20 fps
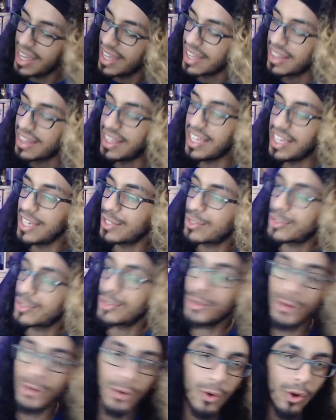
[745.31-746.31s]
These
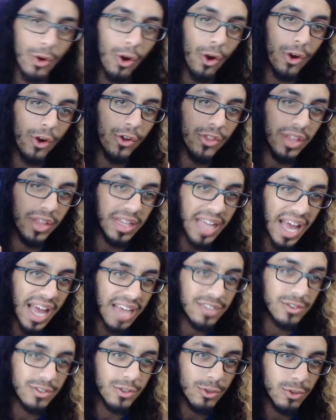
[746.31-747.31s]
two are the
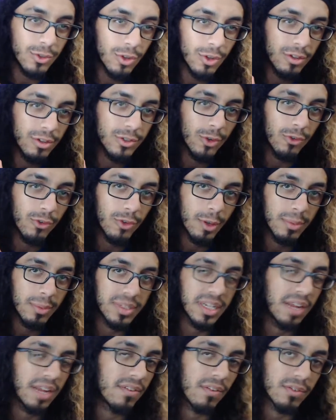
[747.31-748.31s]
last two Naruto films
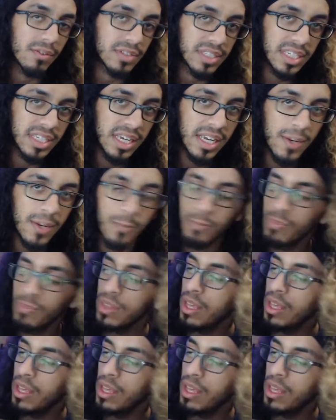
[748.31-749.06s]
that I've ever seen.